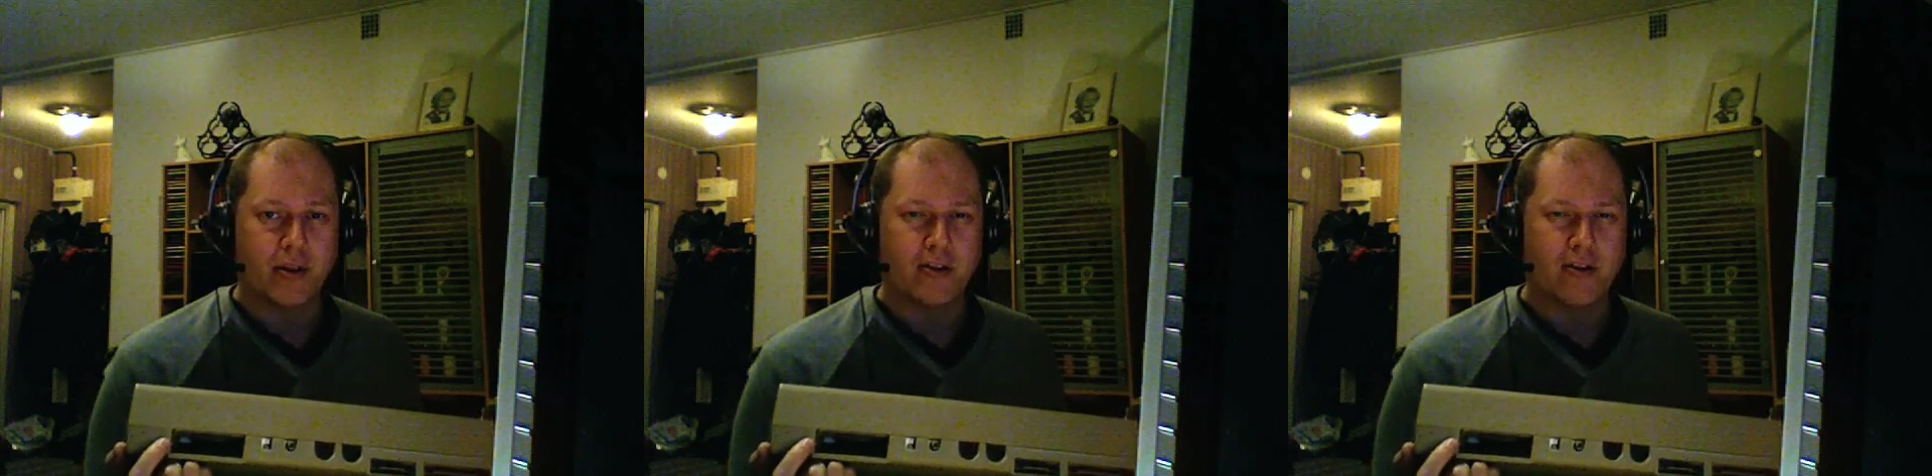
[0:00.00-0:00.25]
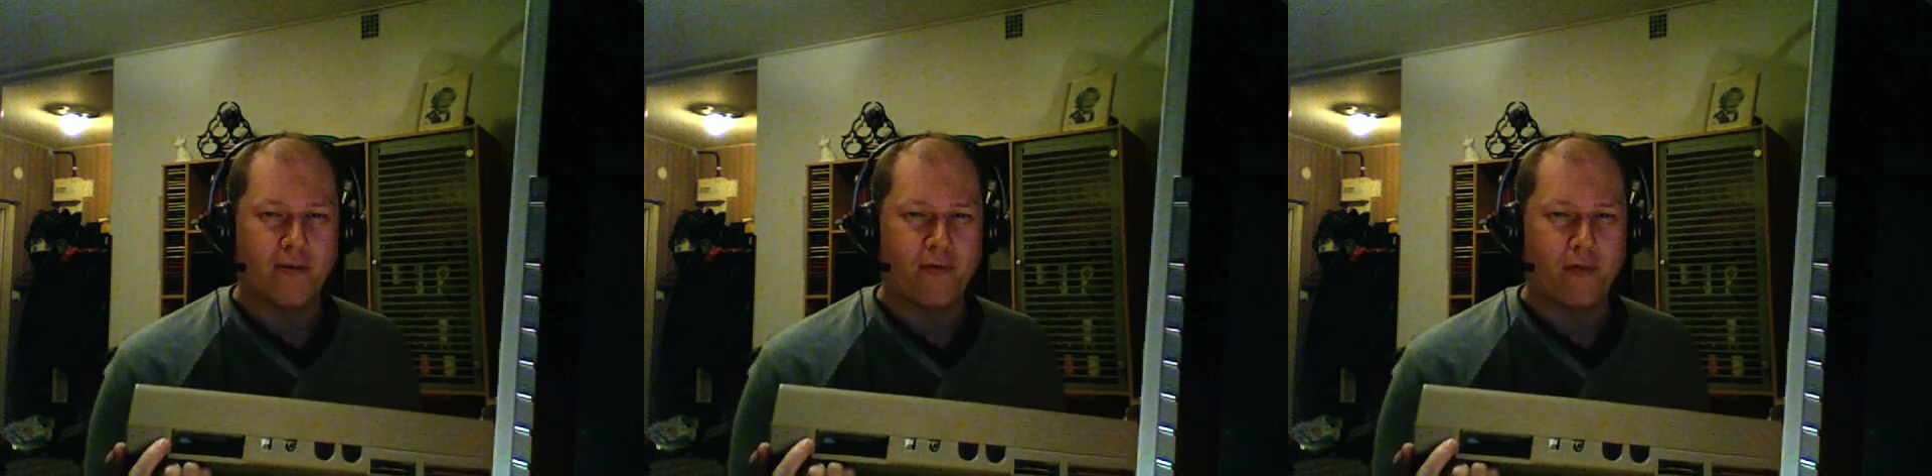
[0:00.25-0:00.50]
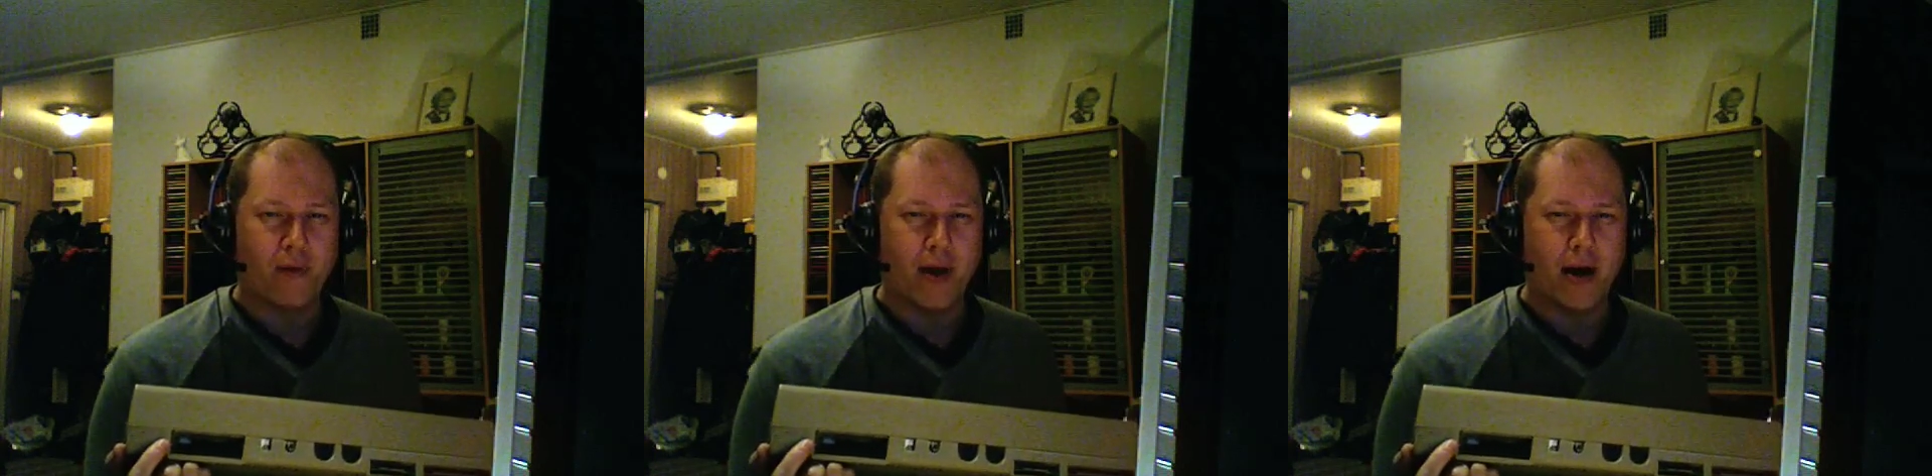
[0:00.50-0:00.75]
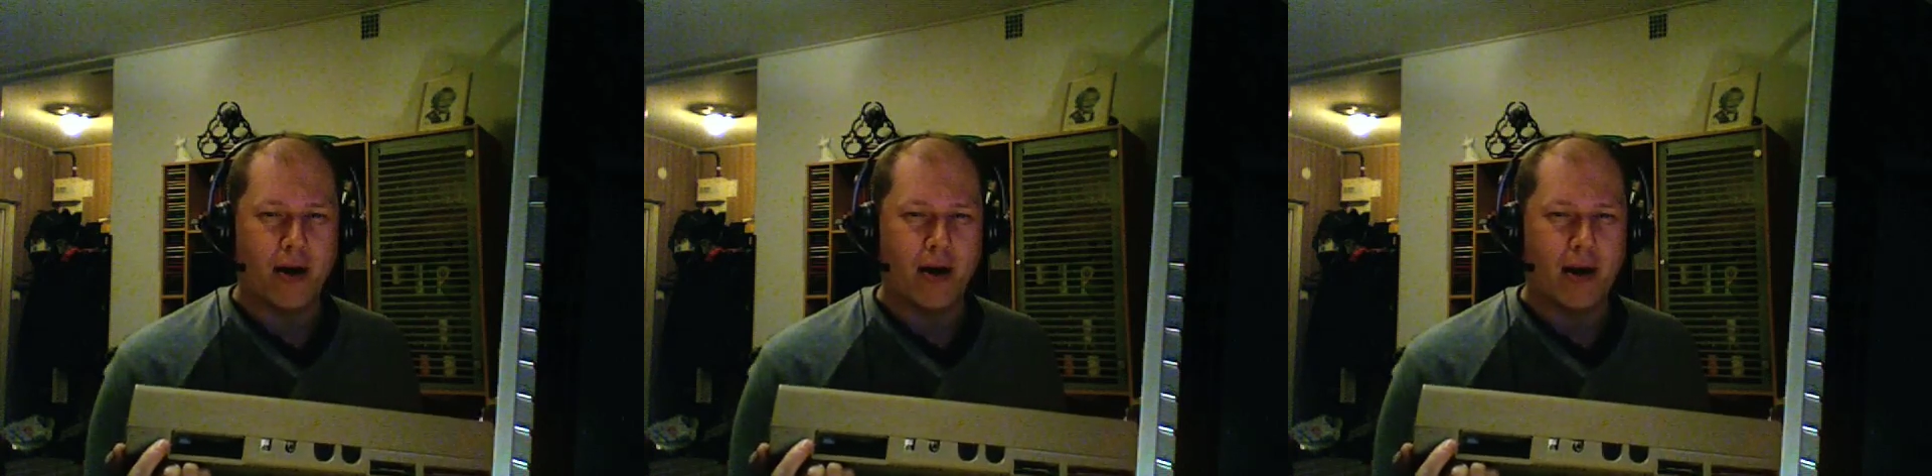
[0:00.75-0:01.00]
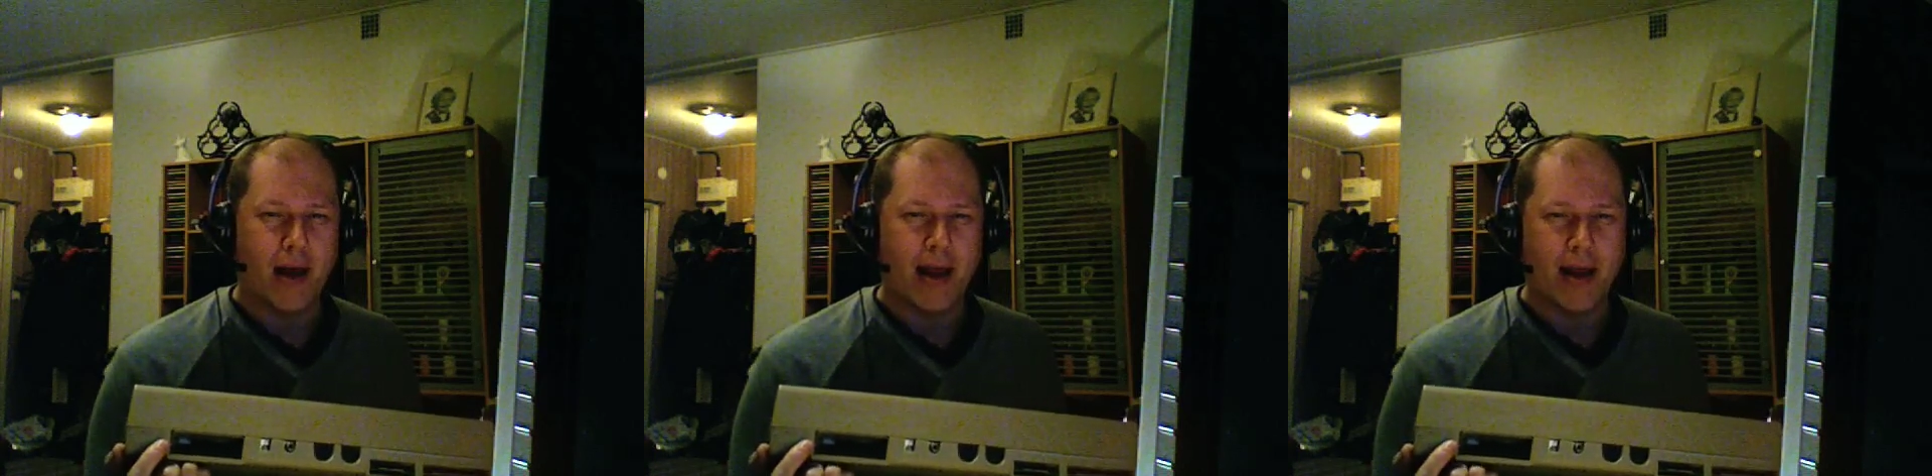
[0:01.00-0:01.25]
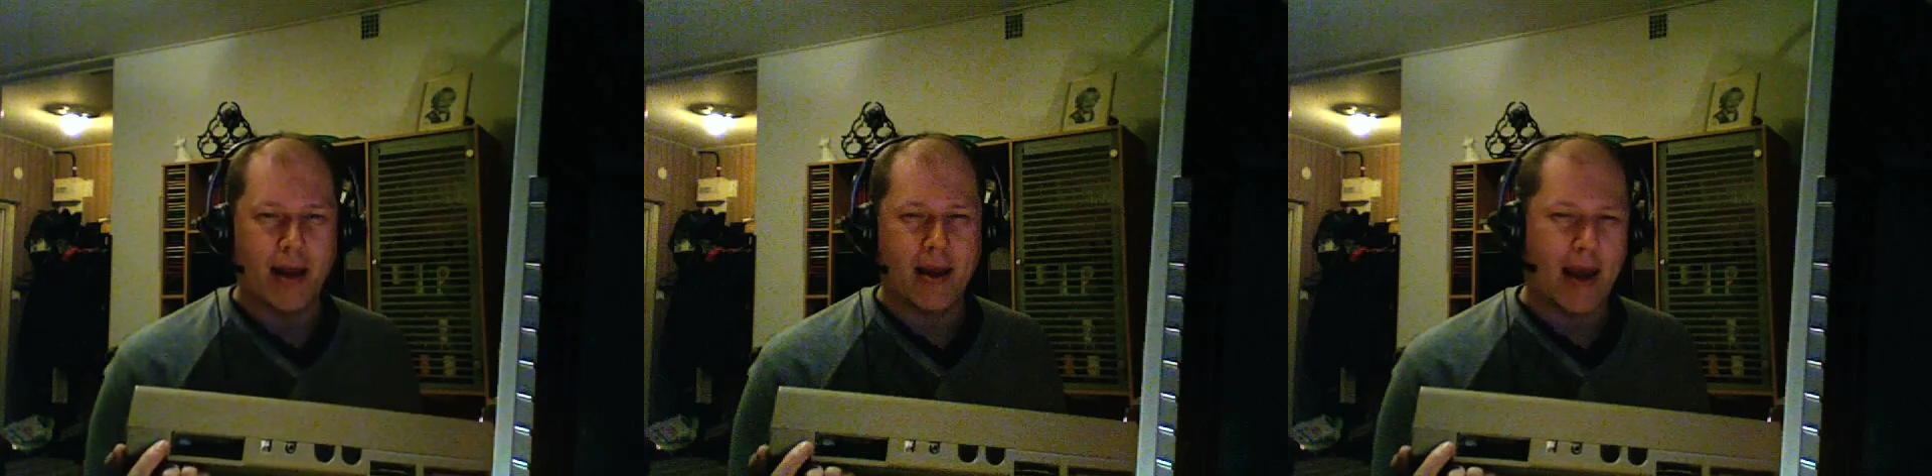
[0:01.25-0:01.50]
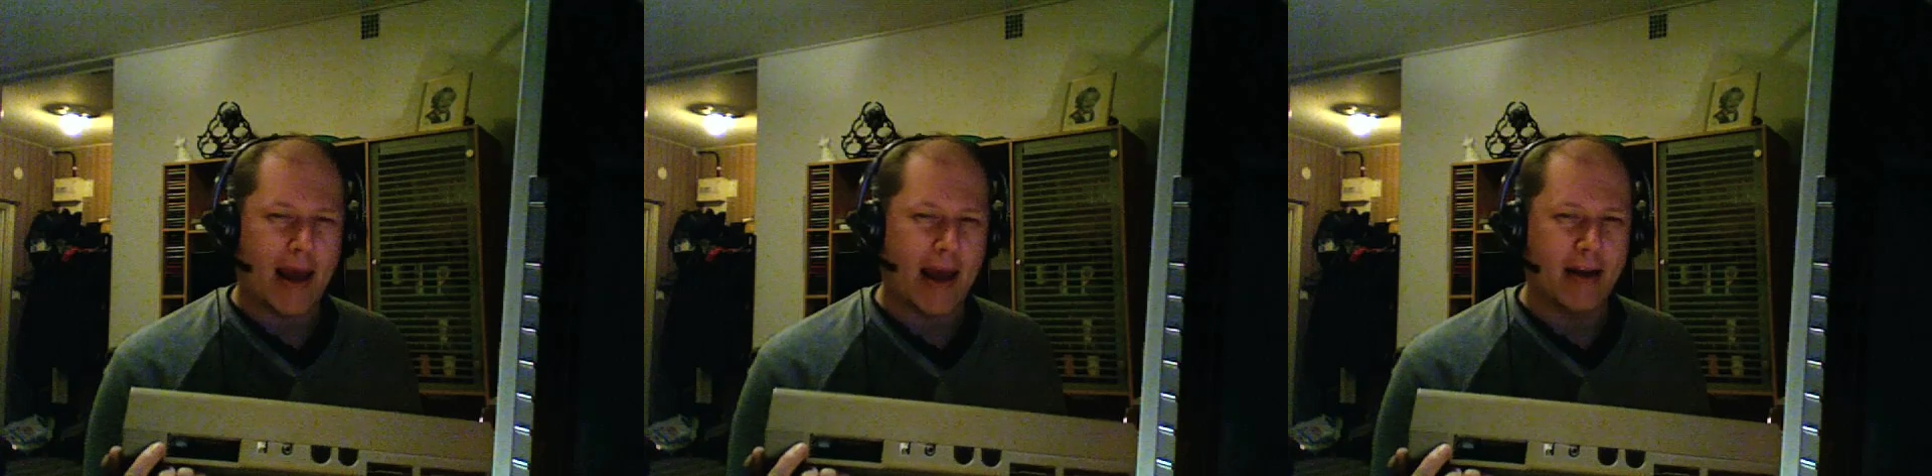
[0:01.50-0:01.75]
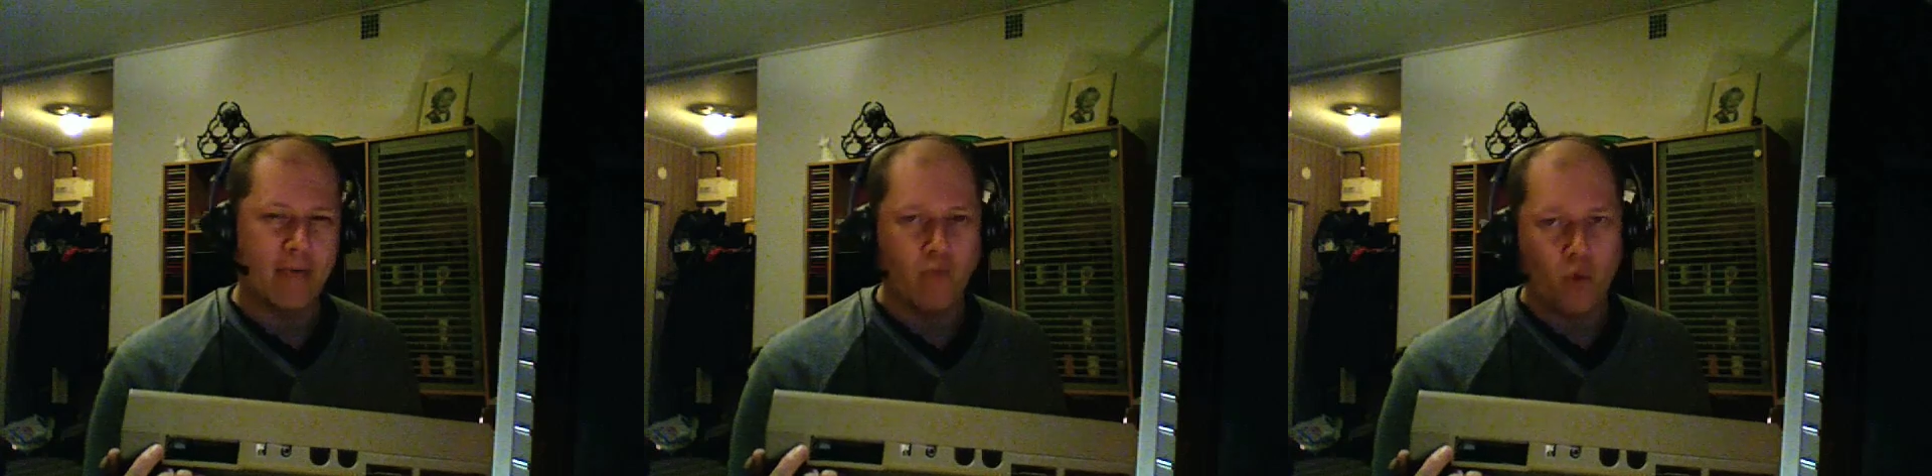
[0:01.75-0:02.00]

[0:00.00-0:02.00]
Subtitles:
software like adding